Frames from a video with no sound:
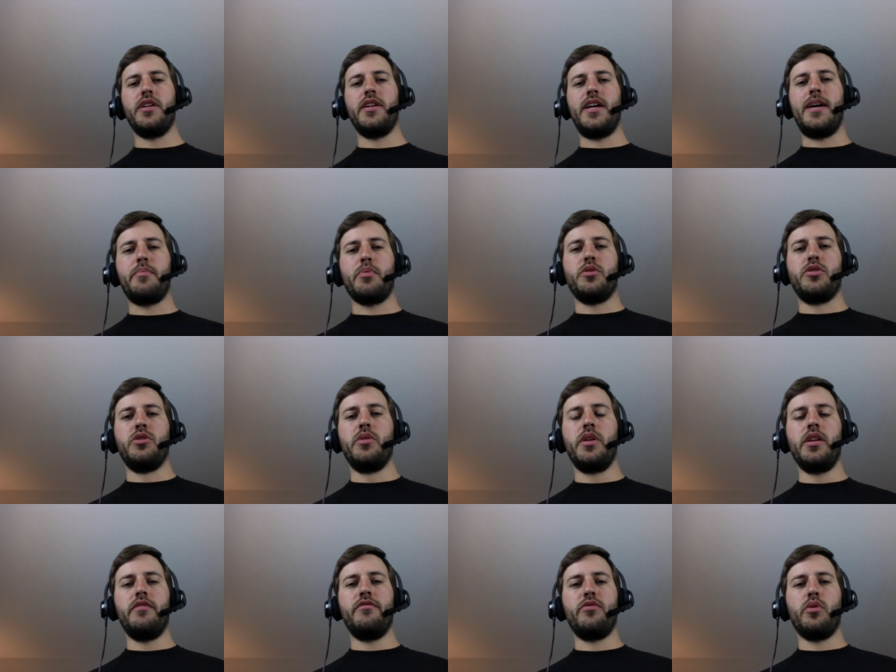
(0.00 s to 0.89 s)

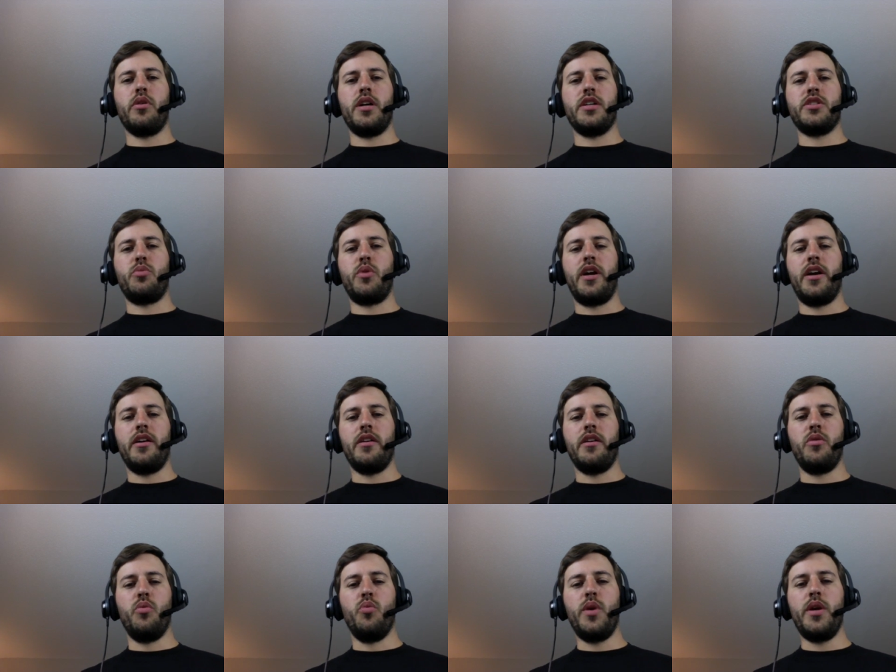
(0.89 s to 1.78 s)
opportunity for us
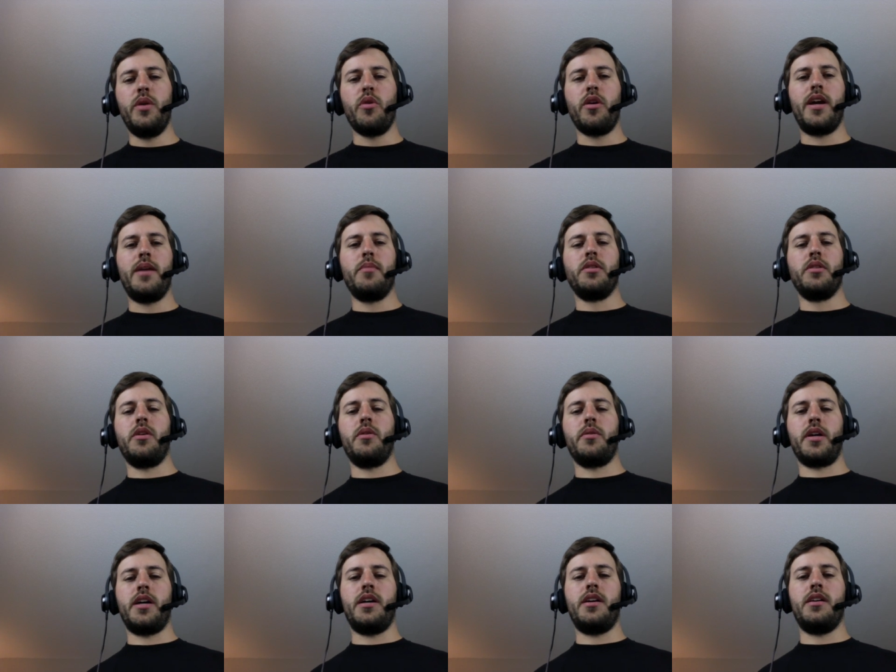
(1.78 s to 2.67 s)
where we were able to go
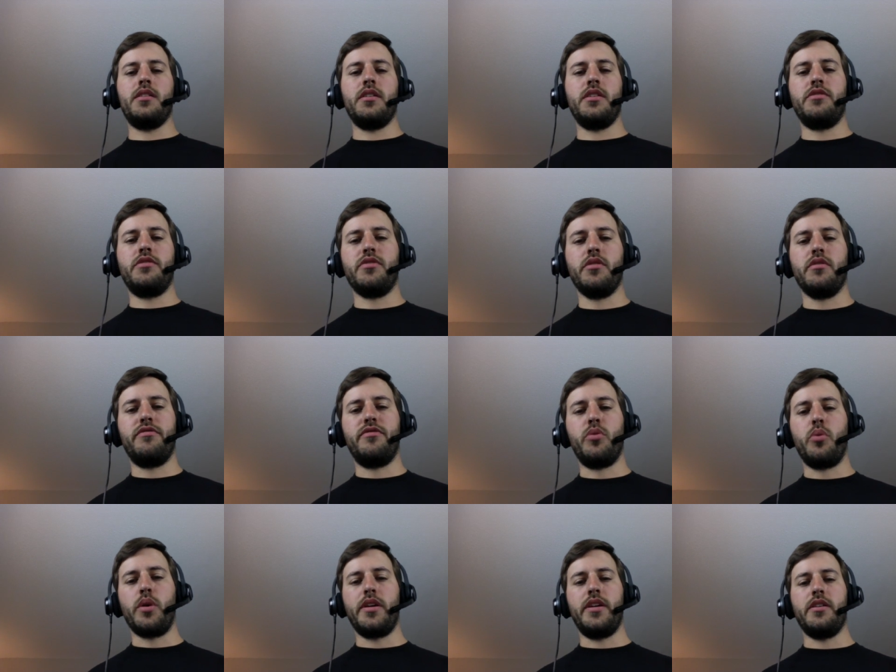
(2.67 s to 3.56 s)
to college for
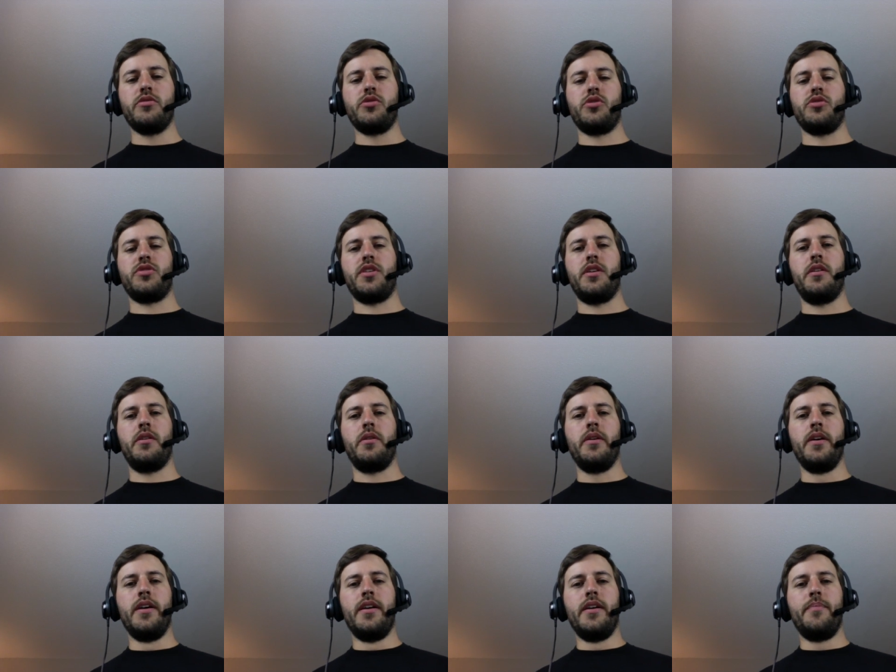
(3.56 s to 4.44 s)
four years or so
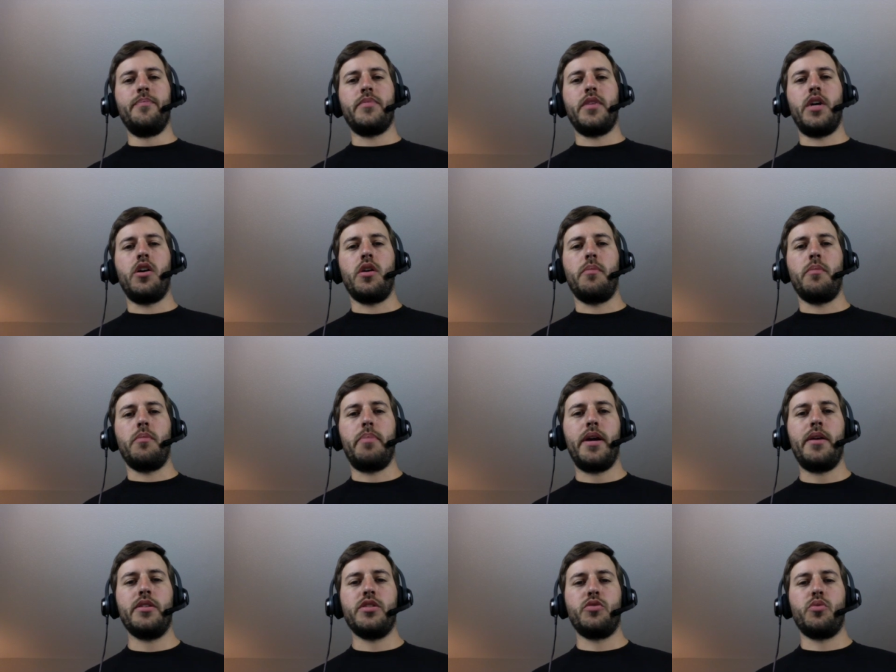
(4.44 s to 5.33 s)
our
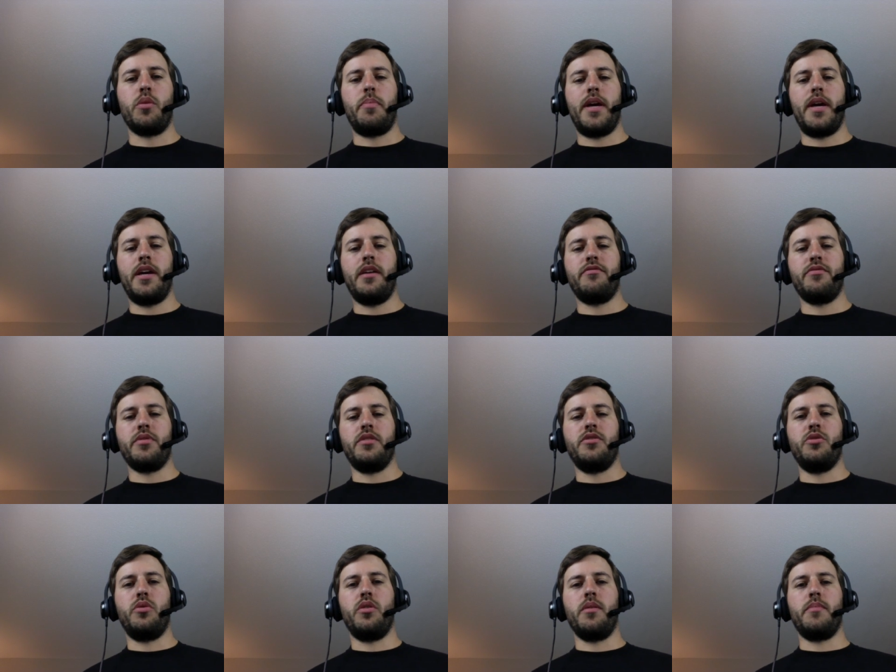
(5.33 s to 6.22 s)
parents were paying for the
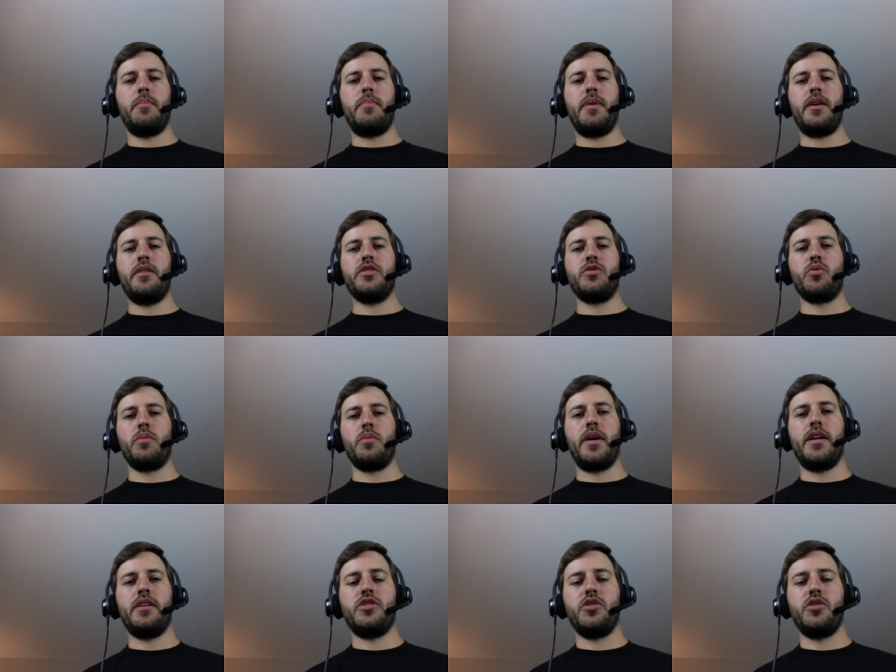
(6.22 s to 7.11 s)
dorm, the parents were
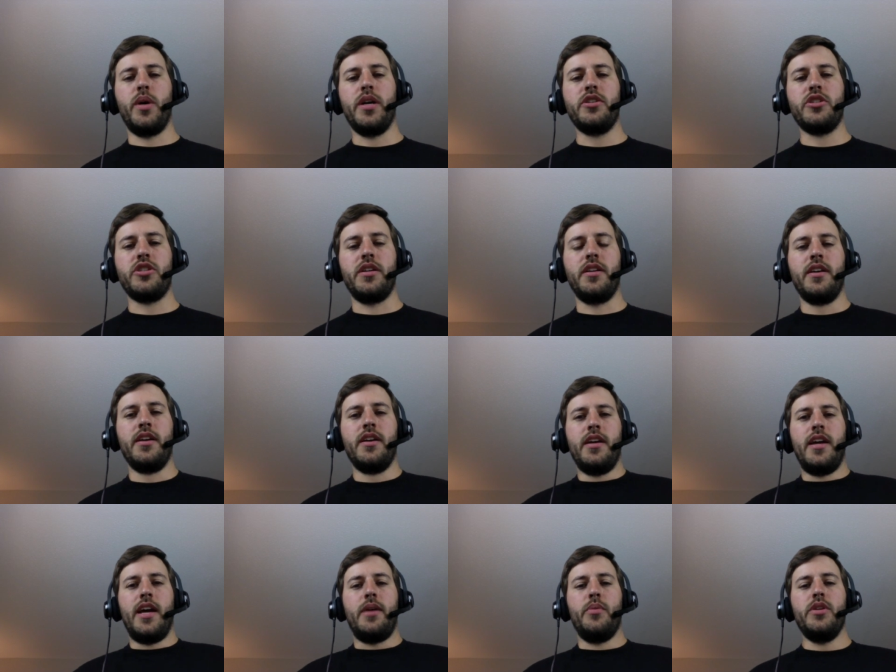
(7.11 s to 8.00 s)
paying tuition,
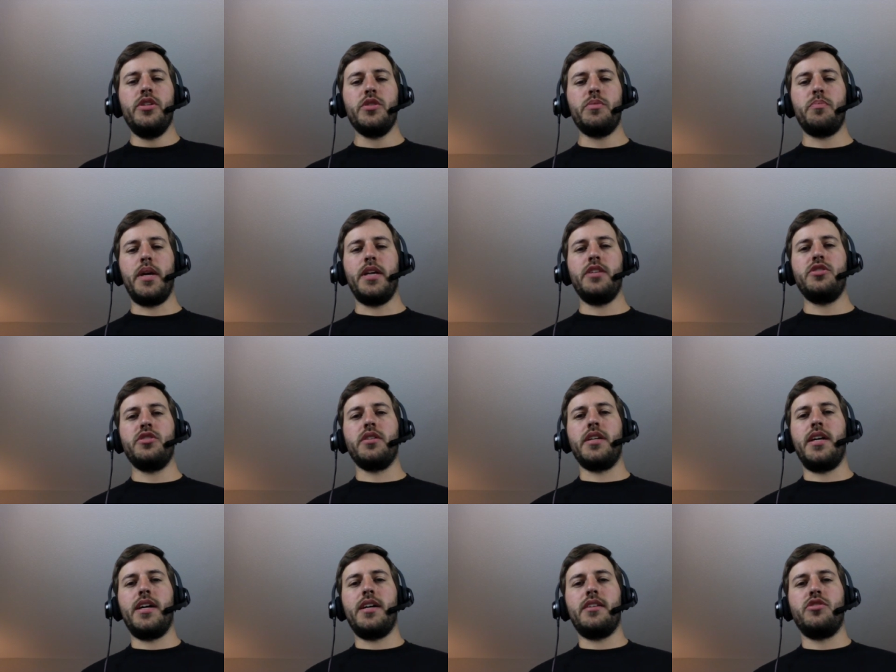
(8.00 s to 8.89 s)
and we just basically
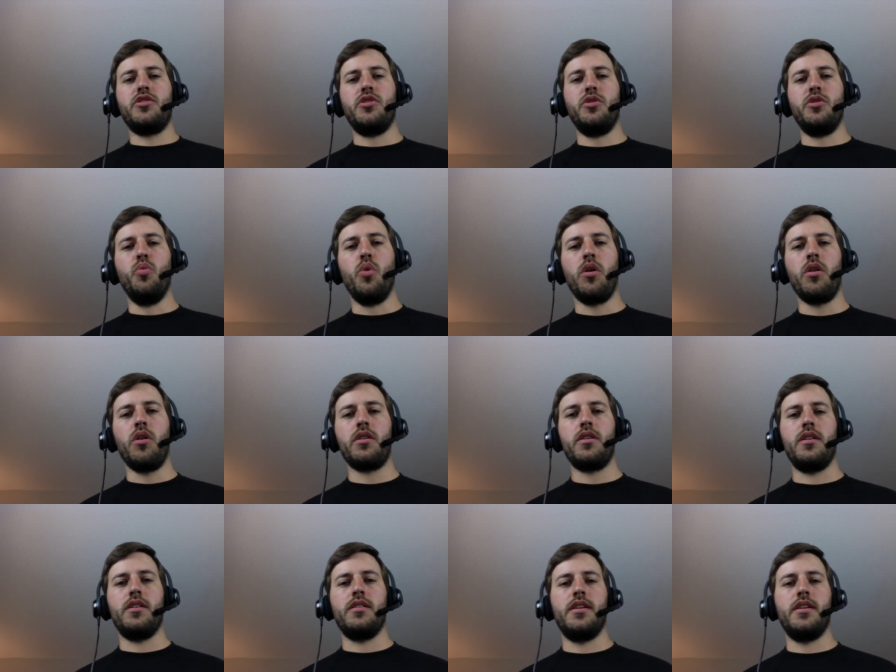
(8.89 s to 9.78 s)
got to work
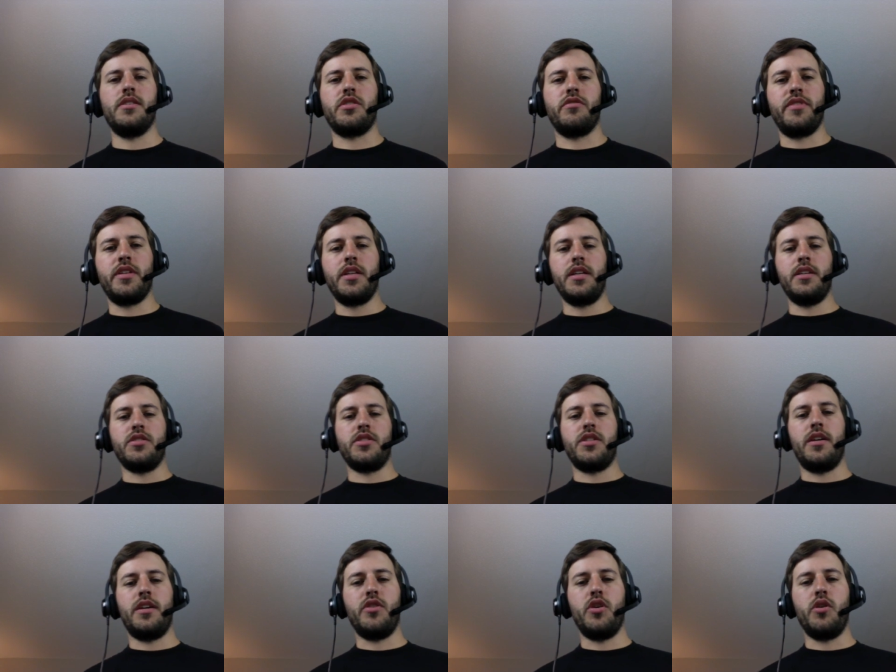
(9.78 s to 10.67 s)
on this affiliate
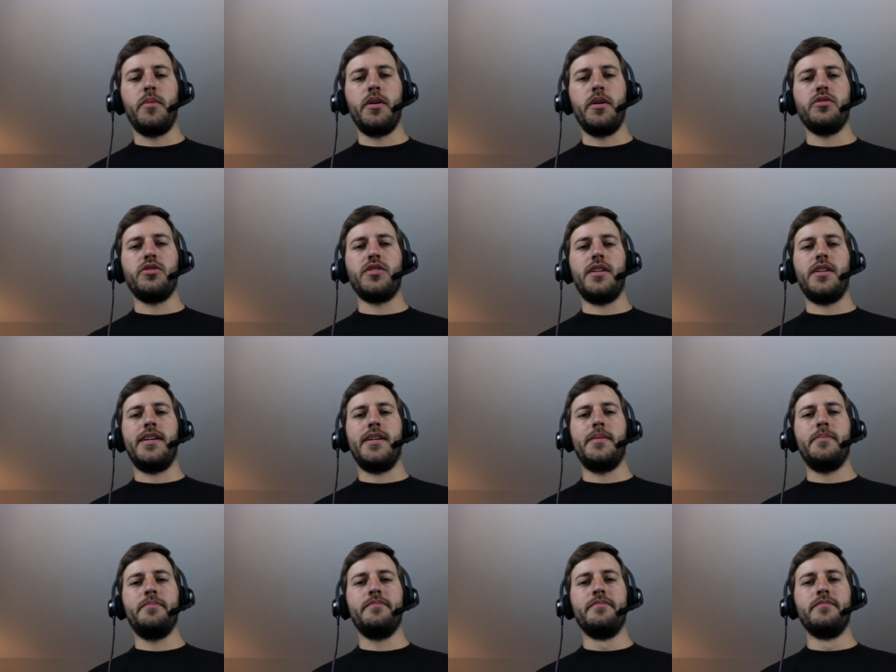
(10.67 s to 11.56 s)
stuff almost
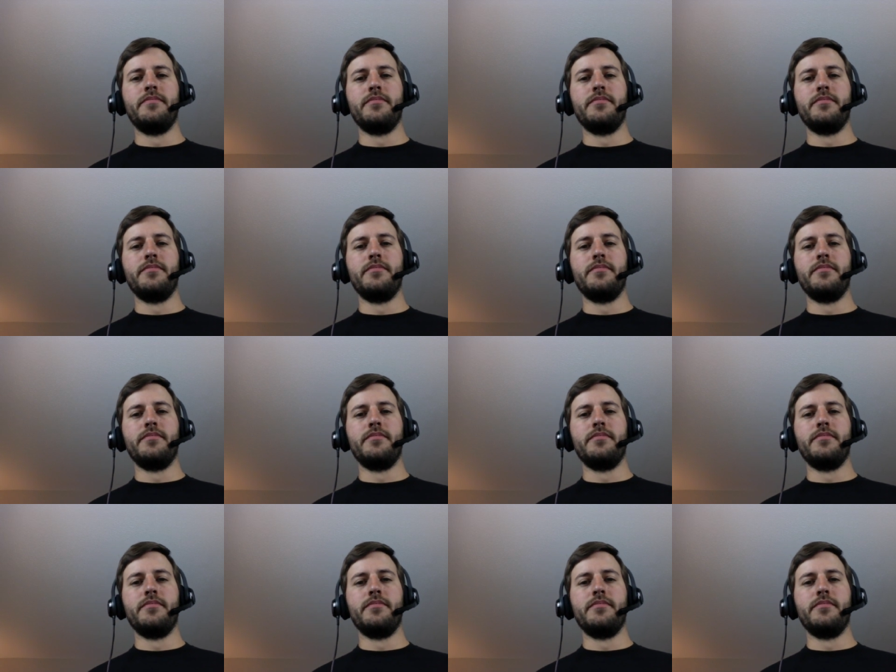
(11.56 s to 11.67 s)
um,